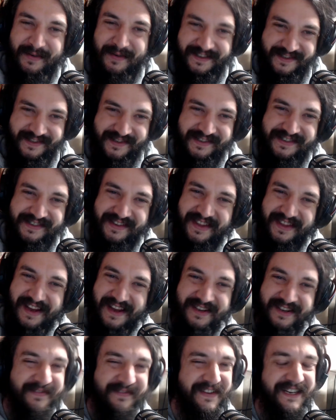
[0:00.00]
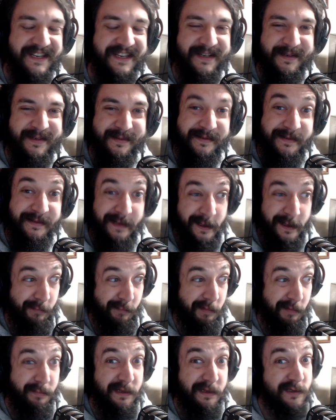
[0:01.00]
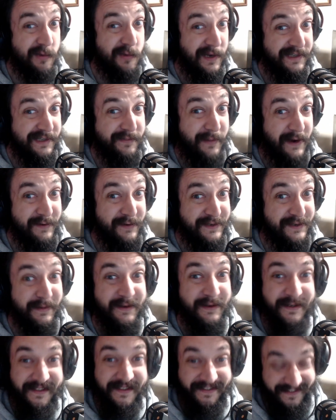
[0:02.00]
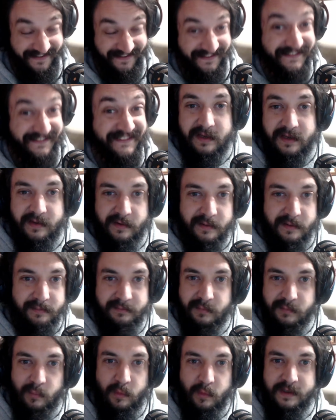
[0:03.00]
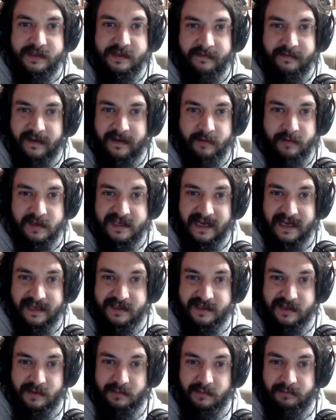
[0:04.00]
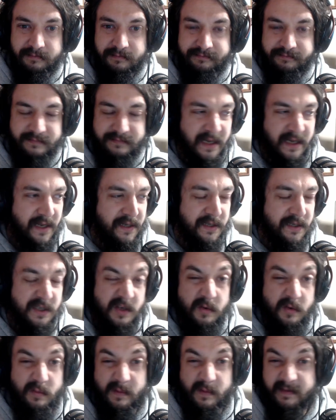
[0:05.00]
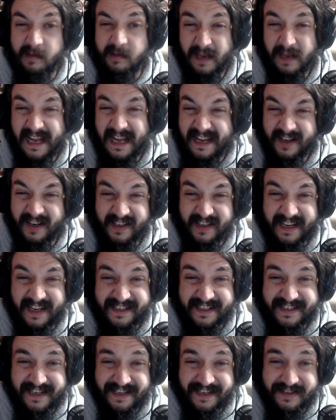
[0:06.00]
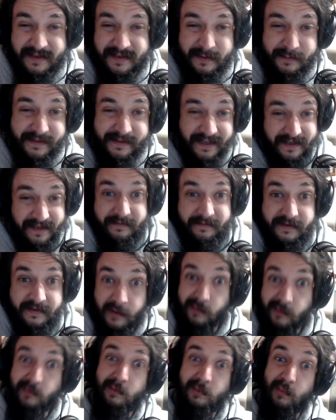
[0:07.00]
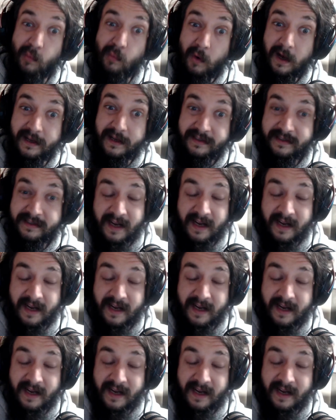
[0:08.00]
questions at the end of videos, and I'm gonna be transparent about it. So either what's your favorite tattoo? Do you ever plan on getting tattoos? And if so, what?